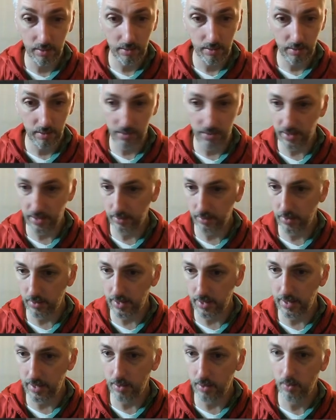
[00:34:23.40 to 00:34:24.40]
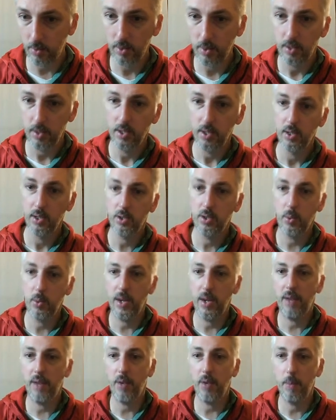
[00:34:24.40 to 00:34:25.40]
thing right now. So we
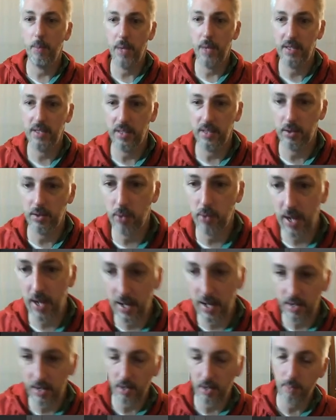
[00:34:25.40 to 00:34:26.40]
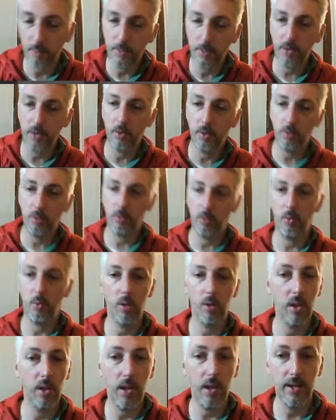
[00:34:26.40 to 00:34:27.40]
have our basic gray, our middle,
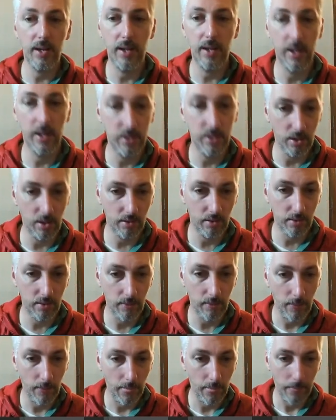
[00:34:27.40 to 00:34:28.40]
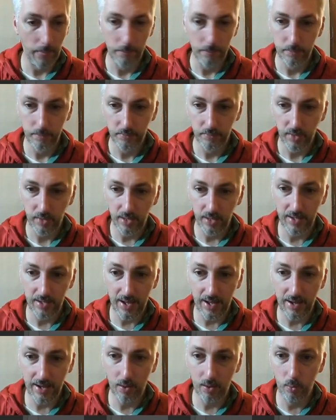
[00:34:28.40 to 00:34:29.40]
light, and dark. And
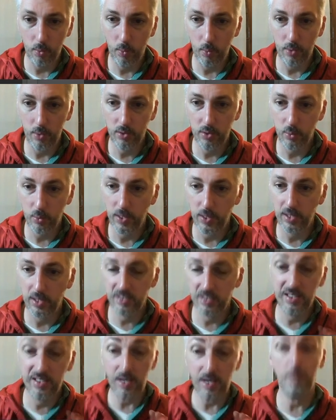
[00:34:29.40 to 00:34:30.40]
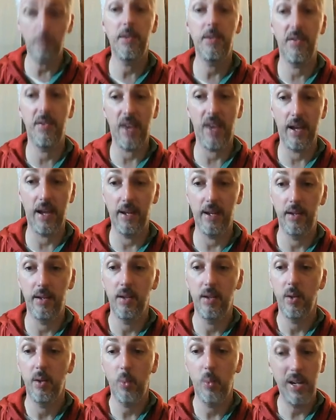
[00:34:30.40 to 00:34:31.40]
now, once we subdivide,
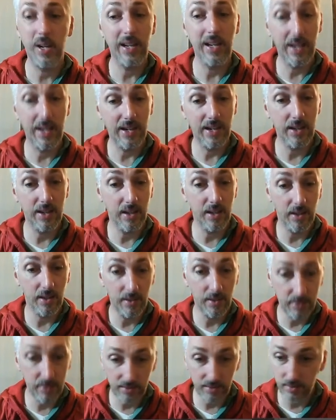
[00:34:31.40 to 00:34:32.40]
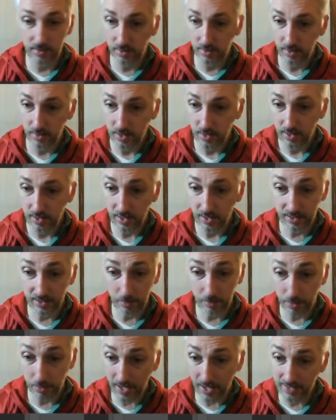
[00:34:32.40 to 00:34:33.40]
we can get into a
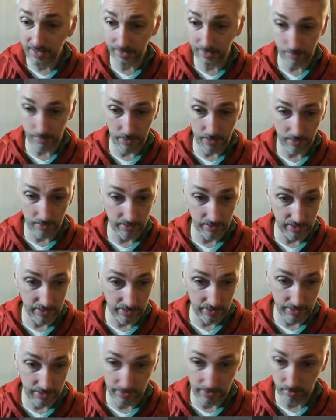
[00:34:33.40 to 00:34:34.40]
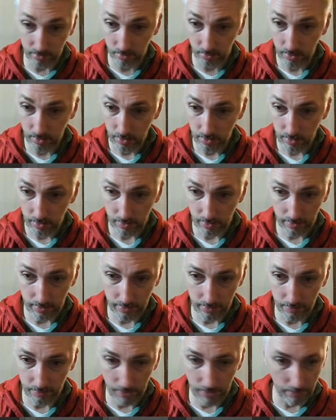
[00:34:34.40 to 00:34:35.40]
surprising amount of detail.
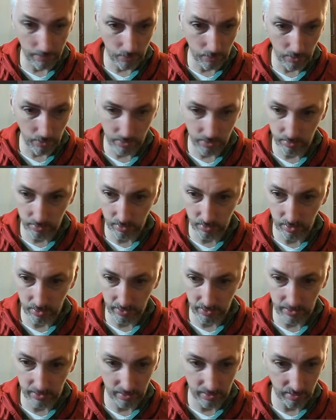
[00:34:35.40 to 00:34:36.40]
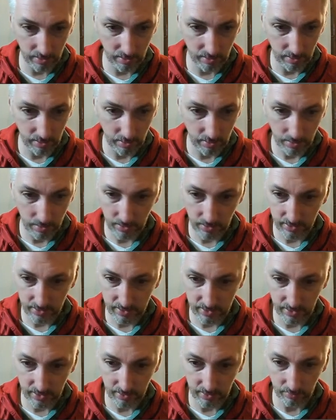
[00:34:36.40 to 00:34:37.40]
I'm going to, let's
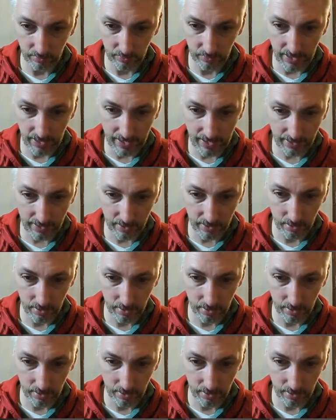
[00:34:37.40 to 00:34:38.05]
see, rock